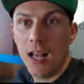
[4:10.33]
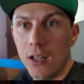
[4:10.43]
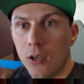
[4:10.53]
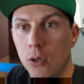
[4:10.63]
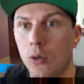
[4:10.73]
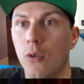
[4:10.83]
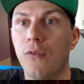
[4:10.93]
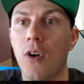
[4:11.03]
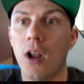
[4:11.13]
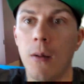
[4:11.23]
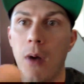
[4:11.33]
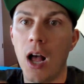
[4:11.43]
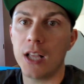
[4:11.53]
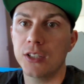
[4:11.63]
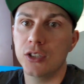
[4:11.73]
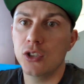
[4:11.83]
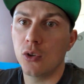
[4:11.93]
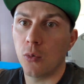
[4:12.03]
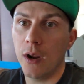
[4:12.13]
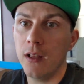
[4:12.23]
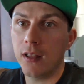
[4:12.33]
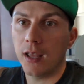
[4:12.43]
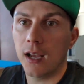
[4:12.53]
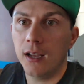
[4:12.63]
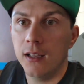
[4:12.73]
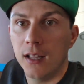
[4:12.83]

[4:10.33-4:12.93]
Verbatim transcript: Hello from Australia.